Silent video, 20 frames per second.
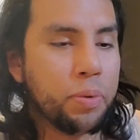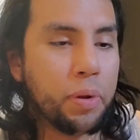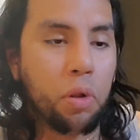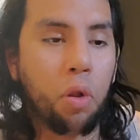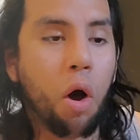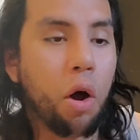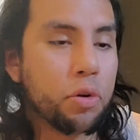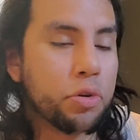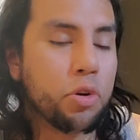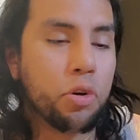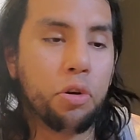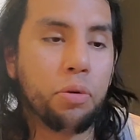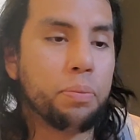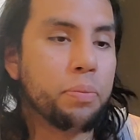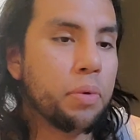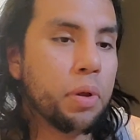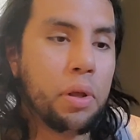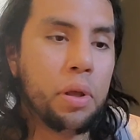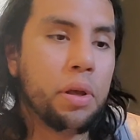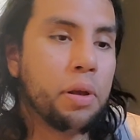But long
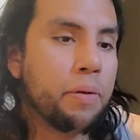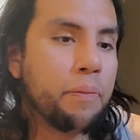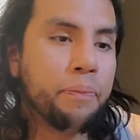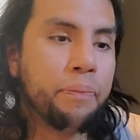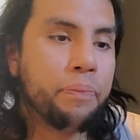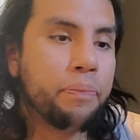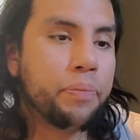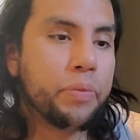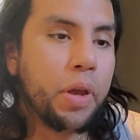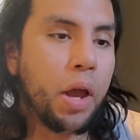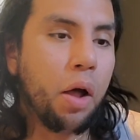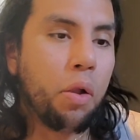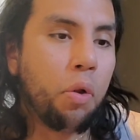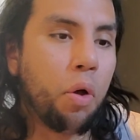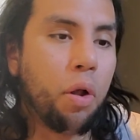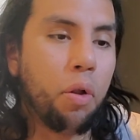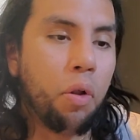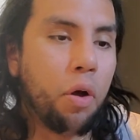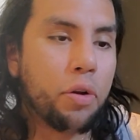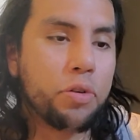term, yeah,
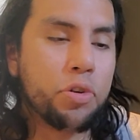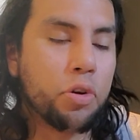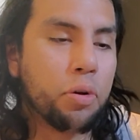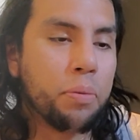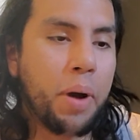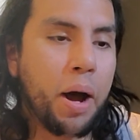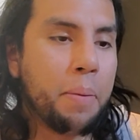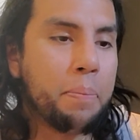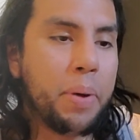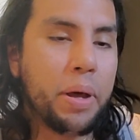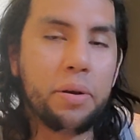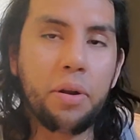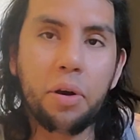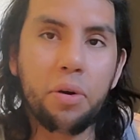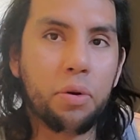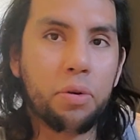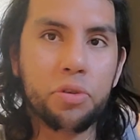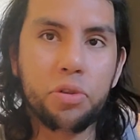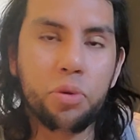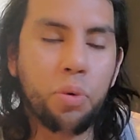long term, I'm betting on
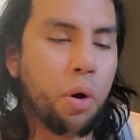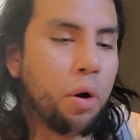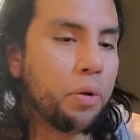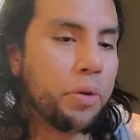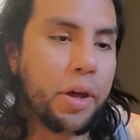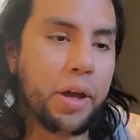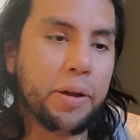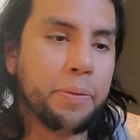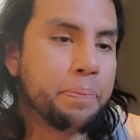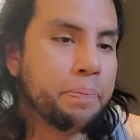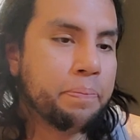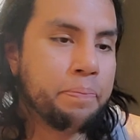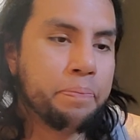Earth Two all day,